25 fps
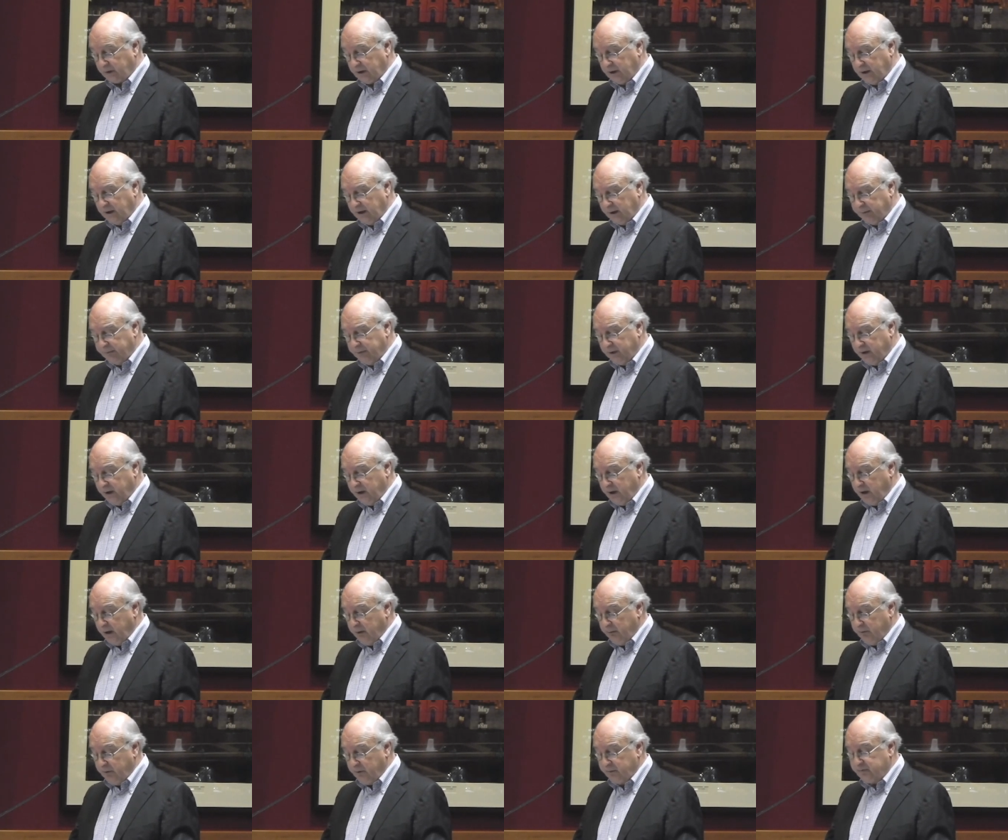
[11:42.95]

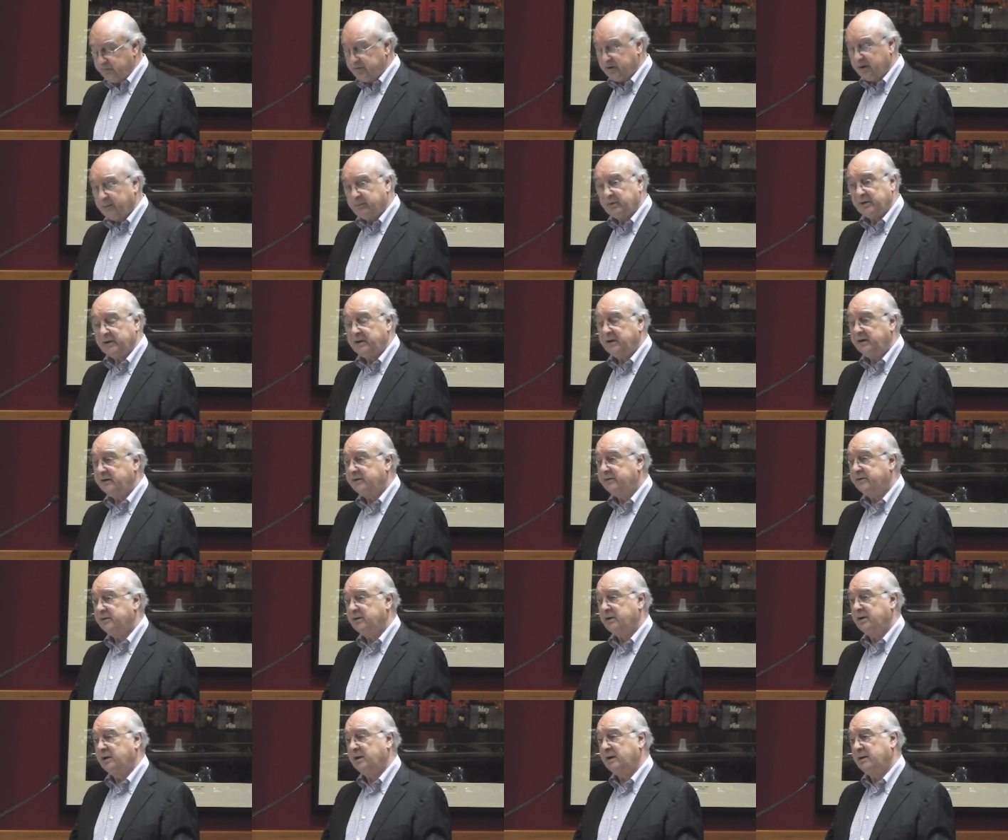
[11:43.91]
the trouble
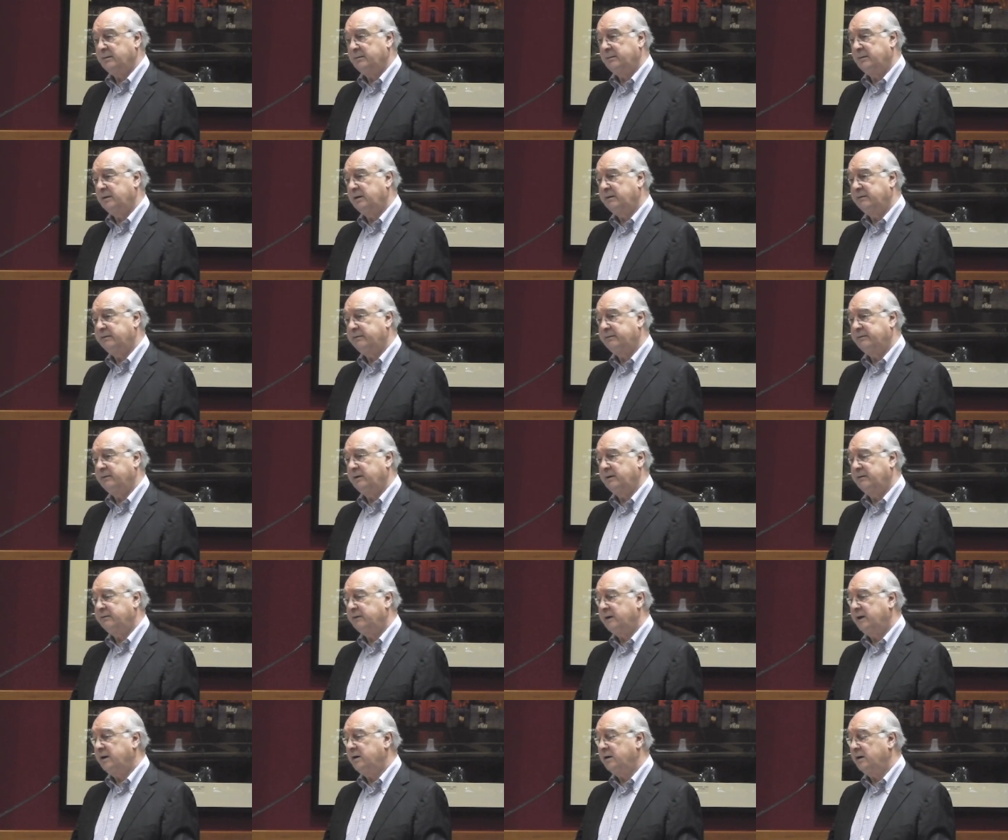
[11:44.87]
is, if,
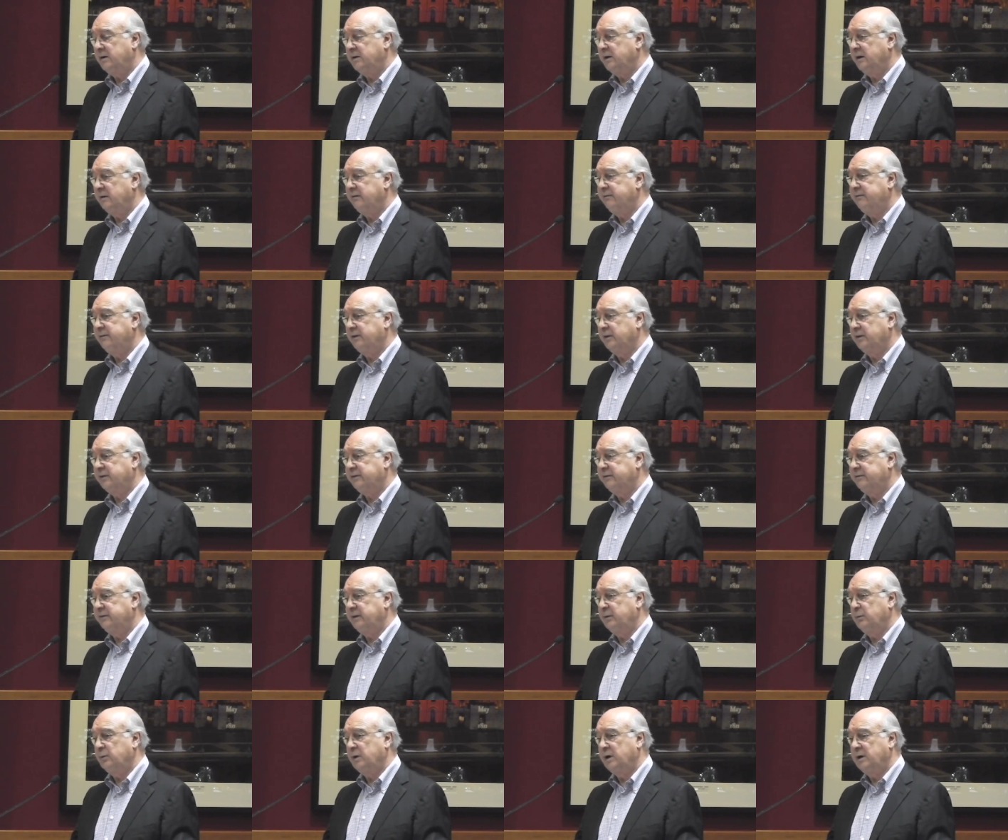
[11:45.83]
if Ann had done
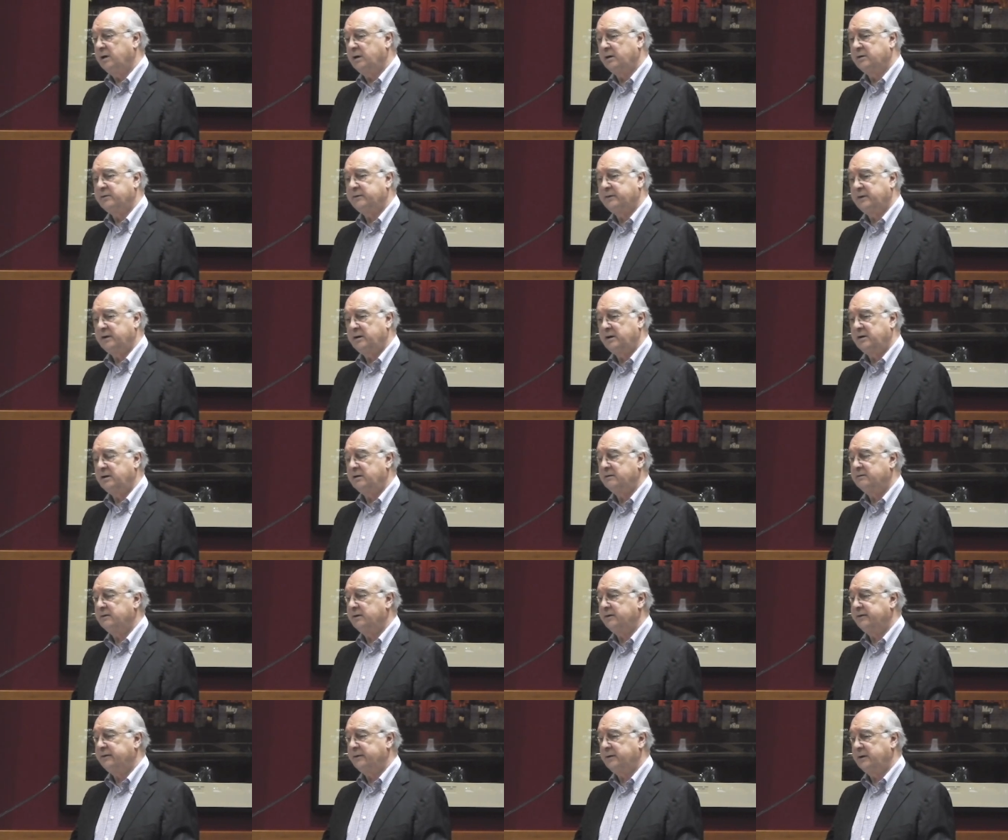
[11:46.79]
philosophy one at Sydney
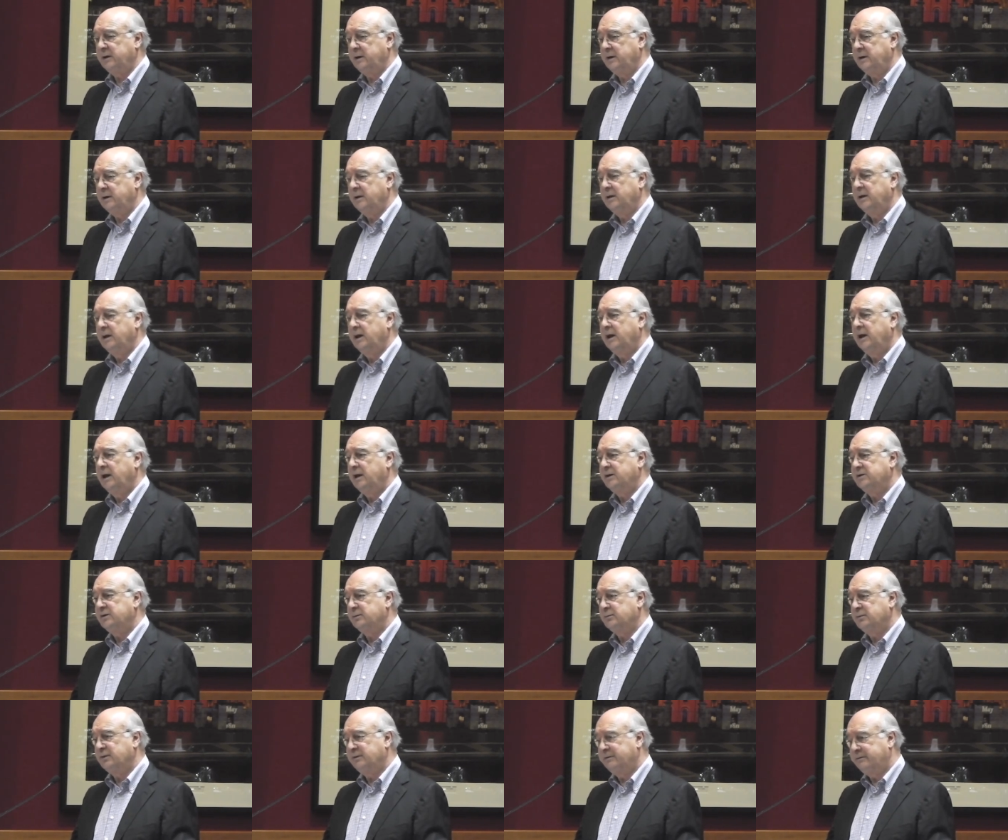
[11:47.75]
University,
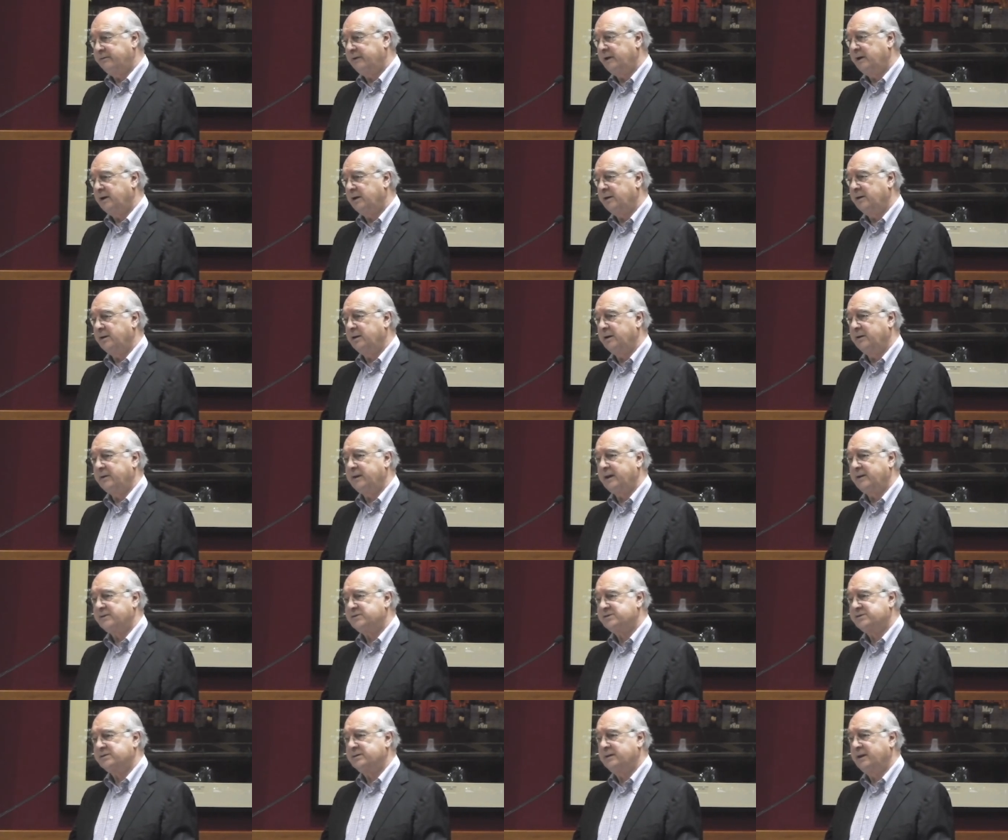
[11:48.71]
actually would have found that
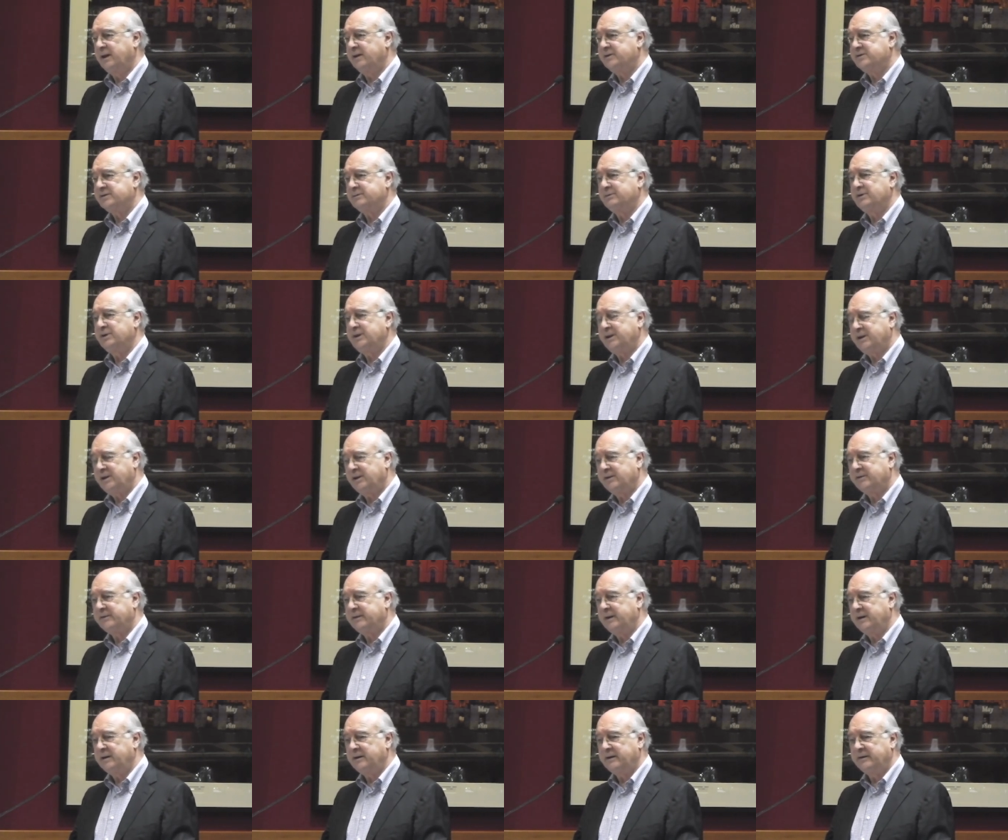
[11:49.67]
that's, that's a
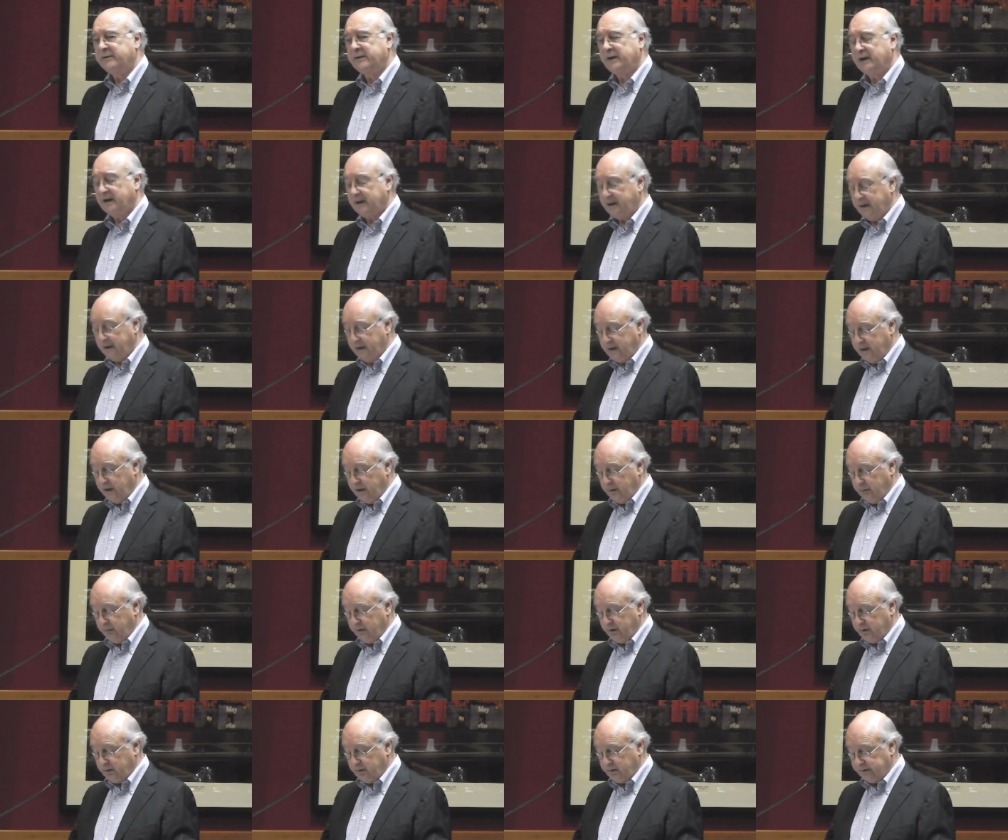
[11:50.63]
ridiculous thing to say
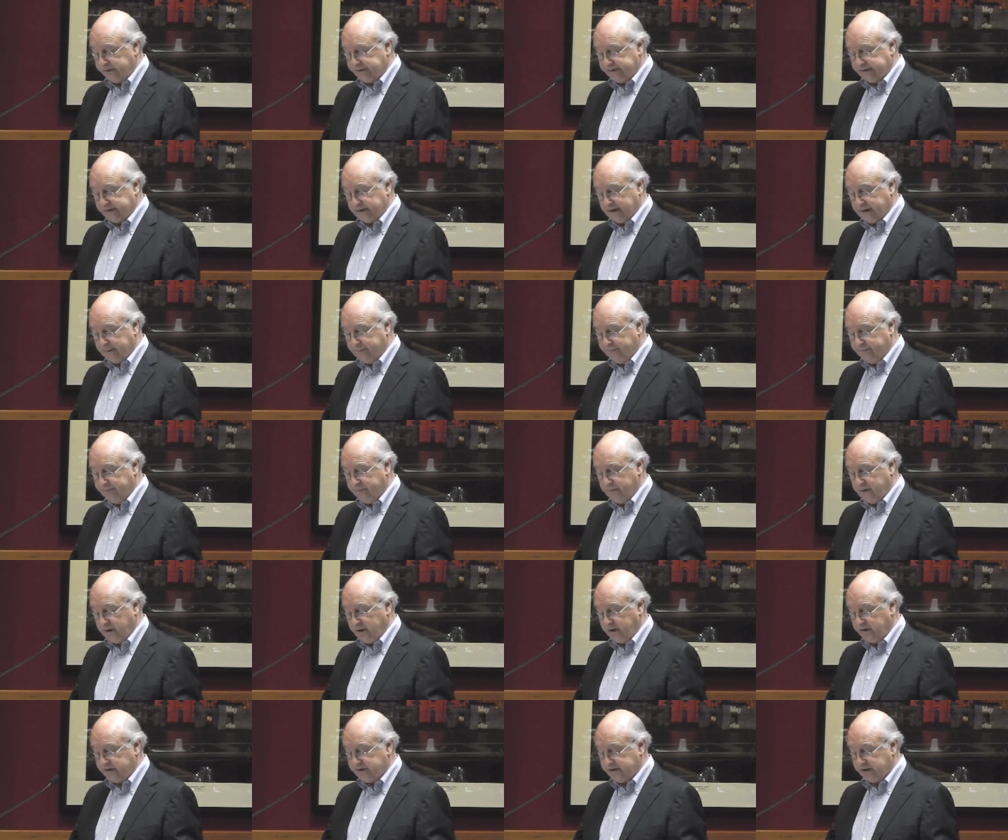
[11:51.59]
because uh,
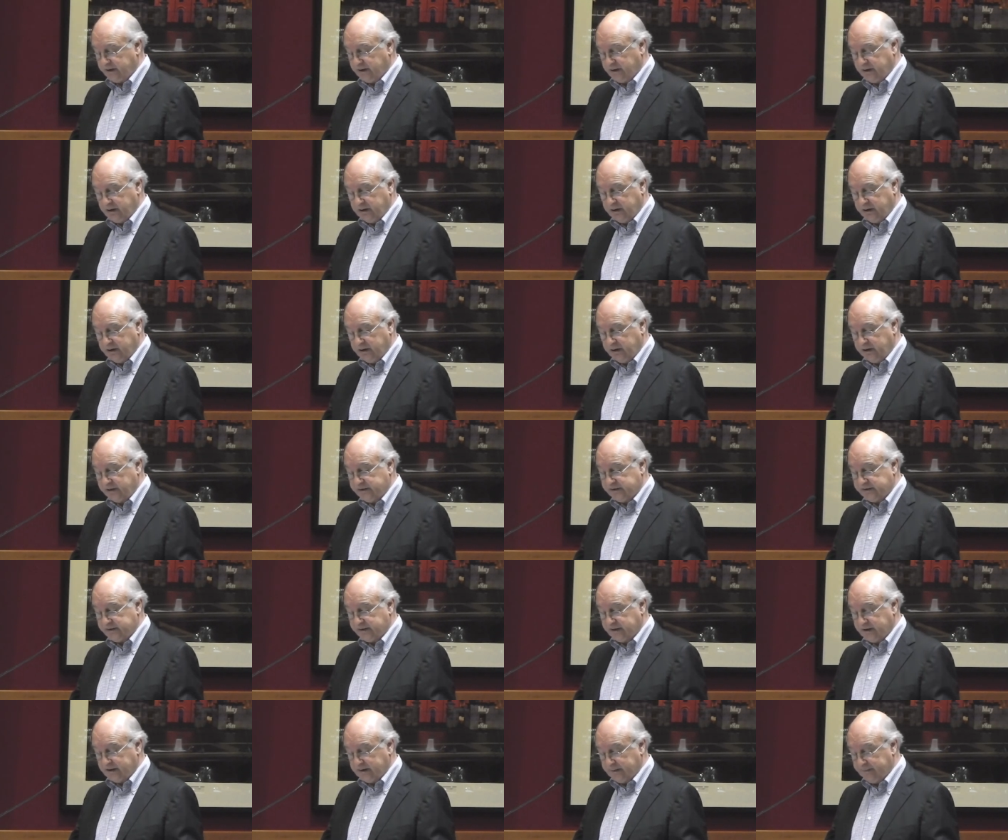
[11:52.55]
it's,
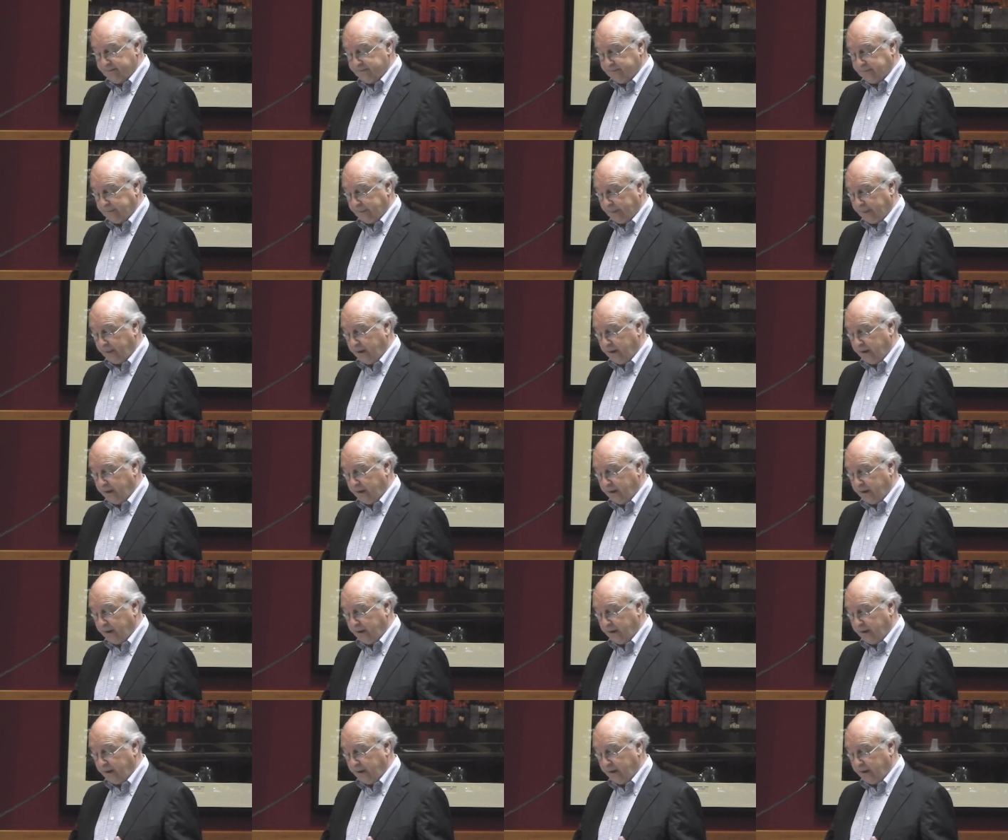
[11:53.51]
it's um,